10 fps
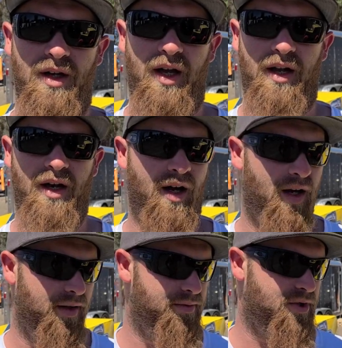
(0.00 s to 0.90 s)
and
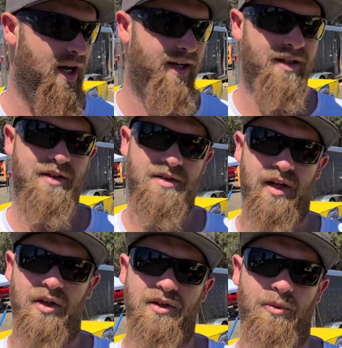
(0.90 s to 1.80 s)
try to get this
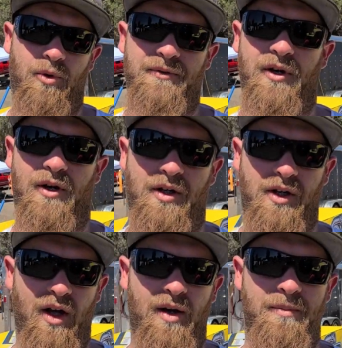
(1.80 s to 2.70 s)
Delta Dwarf Car
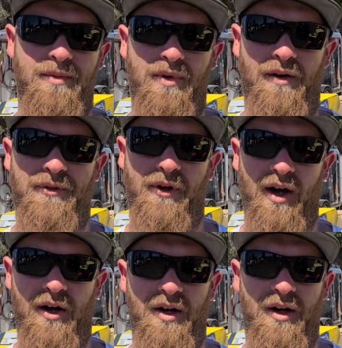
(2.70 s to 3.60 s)
Club off the
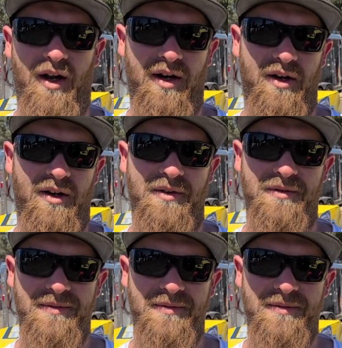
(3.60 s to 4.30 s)
ground here at Antioch.